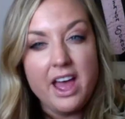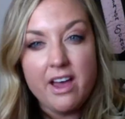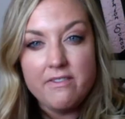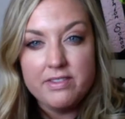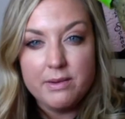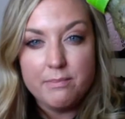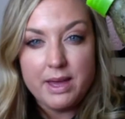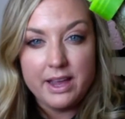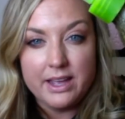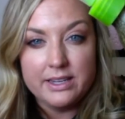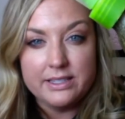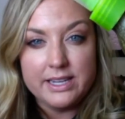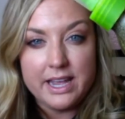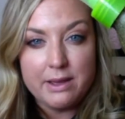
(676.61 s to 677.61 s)
I have the
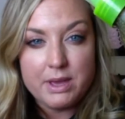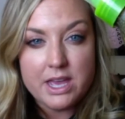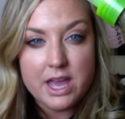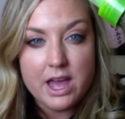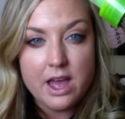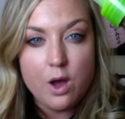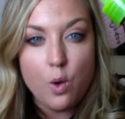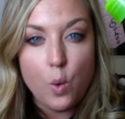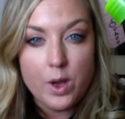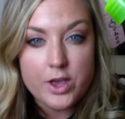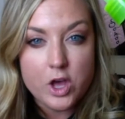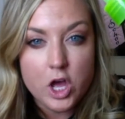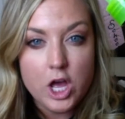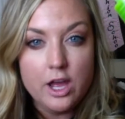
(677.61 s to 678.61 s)
macadamia
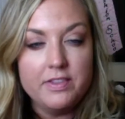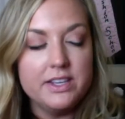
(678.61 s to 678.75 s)
oil.